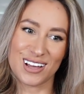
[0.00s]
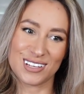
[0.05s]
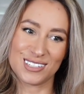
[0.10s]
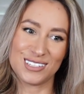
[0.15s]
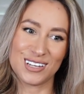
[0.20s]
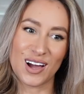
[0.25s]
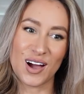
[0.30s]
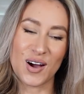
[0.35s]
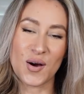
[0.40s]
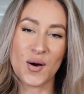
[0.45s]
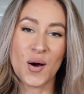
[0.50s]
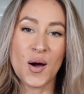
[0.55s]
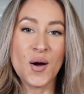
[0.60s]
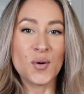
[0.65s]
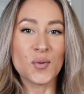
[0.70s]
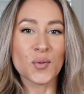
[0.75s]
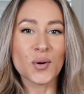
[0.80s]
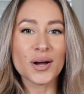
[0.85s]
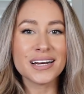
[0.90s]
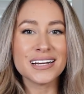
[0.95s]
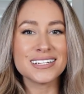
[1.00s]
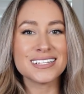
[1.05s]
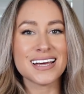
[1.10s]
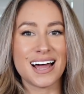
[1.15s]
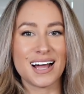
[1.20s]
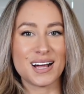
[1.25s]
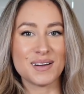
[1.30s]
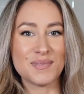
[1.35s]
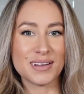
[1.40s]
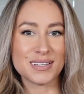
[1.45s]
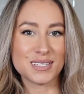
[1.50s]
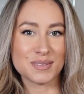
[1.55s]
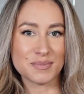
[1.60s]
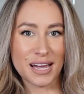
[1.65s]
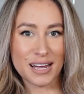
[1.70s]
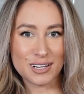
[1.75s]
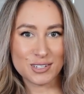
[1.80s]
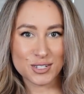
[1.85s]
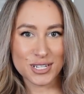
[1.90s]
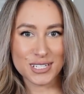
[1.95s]
So we're going to talk about some
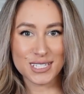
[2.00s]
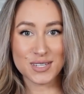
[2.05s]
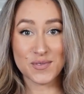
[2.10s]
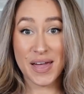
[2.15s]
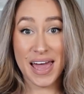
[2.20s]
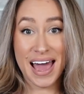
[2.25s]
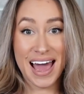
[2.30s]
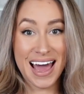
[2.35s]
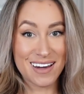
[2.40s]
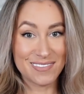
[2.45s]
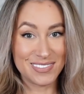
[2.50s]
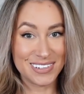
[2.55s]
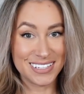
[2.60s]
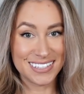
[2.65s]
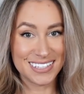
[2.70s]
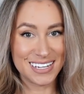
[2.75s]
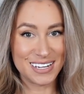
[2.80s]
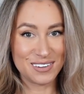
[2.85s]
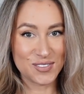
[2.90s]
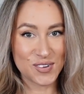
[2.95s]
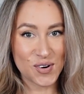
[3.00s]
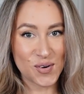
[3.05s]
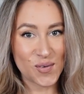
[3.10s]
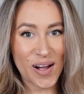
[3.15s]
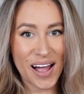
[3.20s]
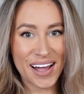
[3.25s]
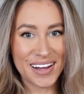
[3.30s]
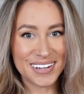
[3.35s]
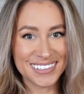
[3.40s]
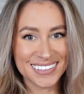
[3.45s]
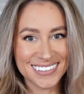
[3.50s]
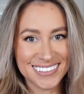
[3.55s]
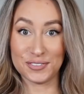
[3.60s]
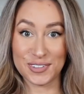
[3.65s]
countries that we haven't seen for a while.